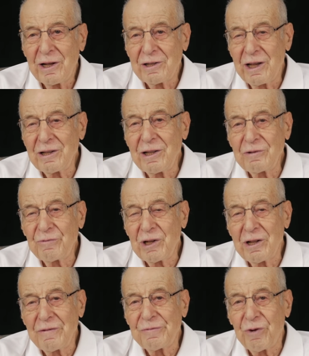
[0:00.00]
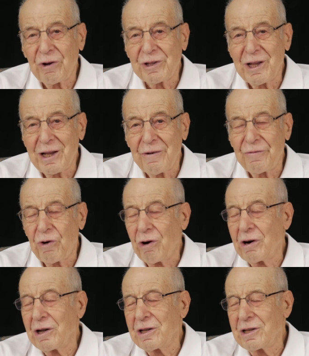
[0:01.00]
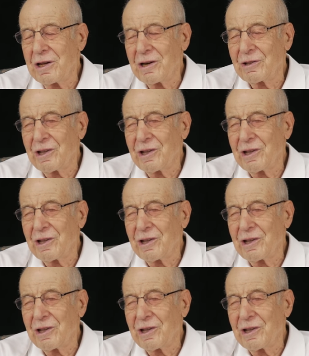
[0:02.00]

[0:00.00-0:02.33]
In England, we lived for a year